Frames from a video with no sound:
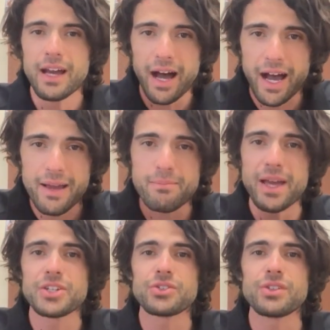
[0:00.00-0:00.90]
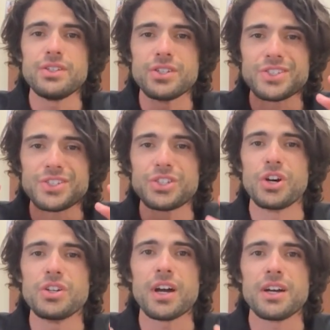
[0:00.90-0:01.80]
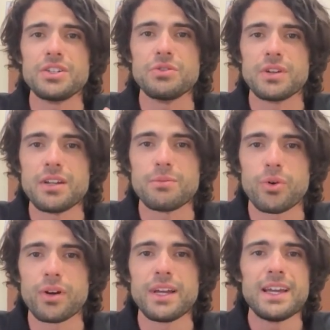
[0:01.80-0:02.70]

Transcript: I mentally just could not do it anymore,